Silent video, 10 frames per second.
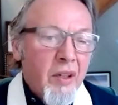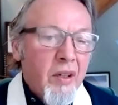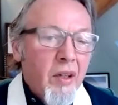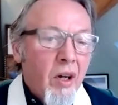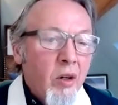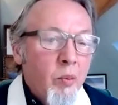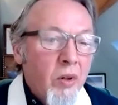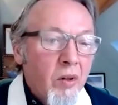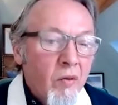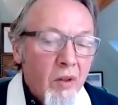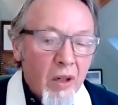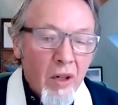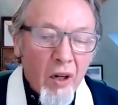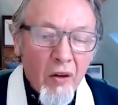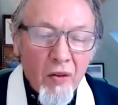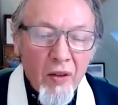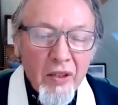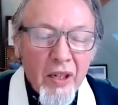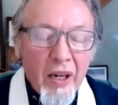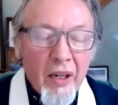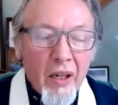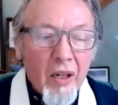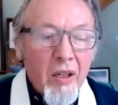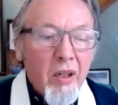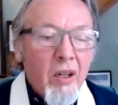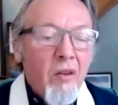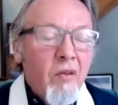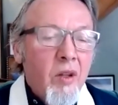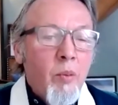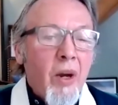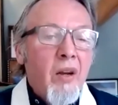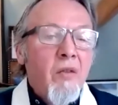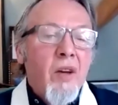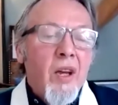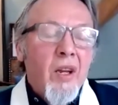open for the life of the Sangha, for the benefit